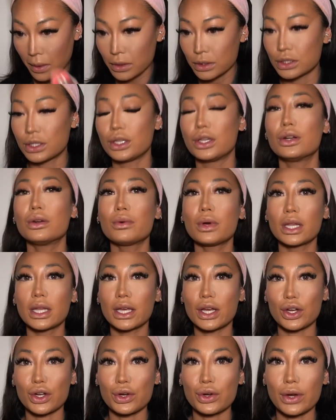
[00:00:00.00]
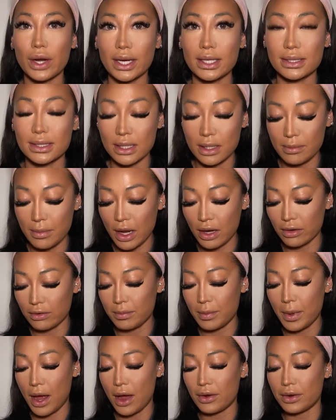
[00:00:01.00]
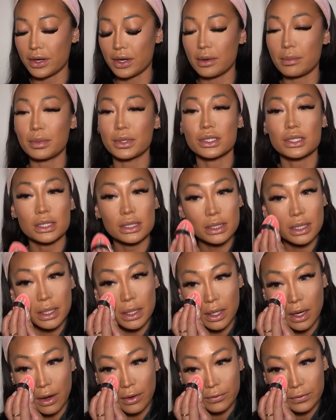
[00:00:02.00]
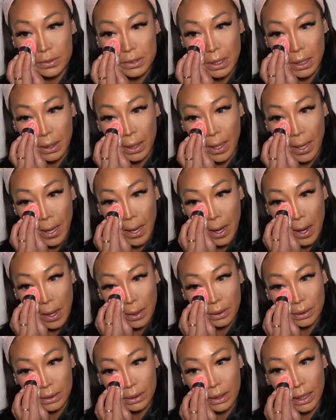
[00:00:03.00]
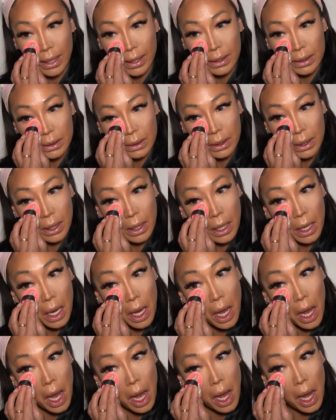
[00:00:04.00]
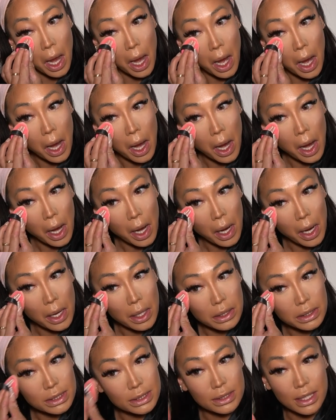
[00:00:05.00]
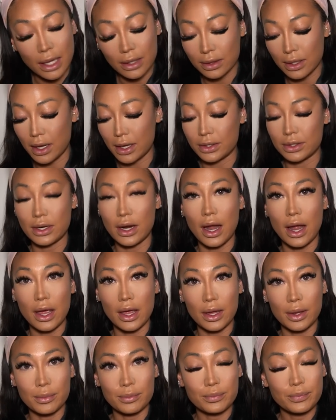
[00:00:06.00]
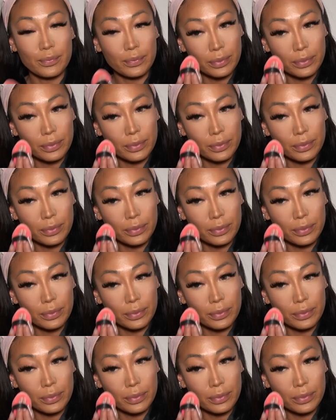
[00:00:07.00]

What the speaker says: So you don't want like a crazy amount of powder, but just enough to like lightly set the under eye.